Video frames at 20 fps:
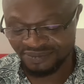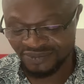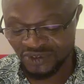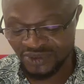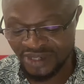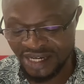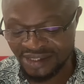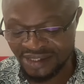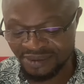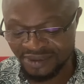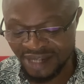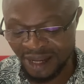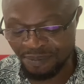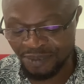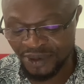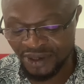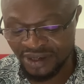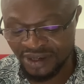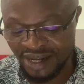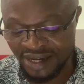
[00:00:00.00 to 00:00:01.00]

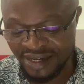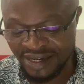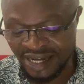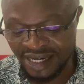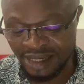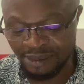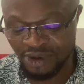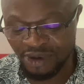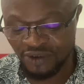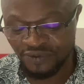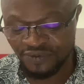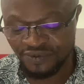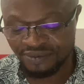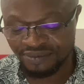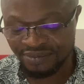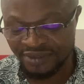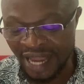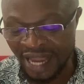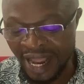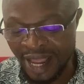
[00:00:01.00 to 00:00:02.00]
That number of
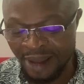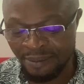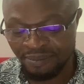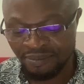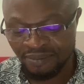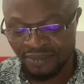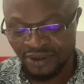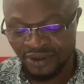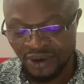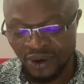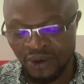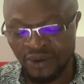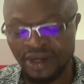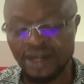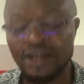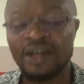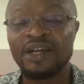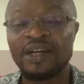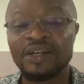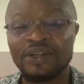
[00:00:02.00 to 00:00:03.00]
time, or
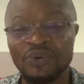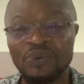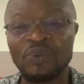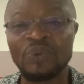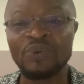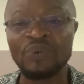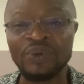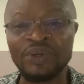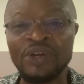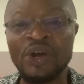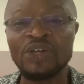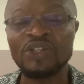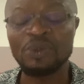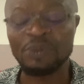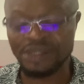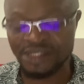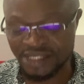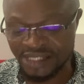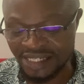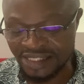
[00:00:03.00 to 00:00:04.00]
will he also
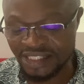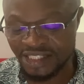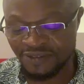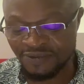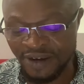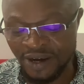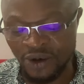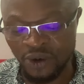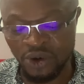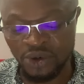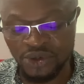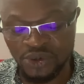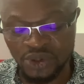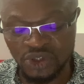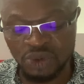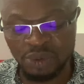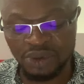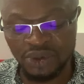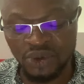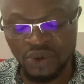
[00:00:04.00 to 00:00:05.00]
be satisfied, or he
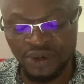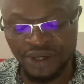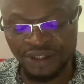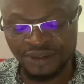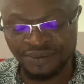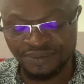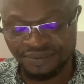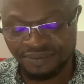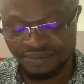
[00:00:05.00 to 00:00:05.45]
also be going?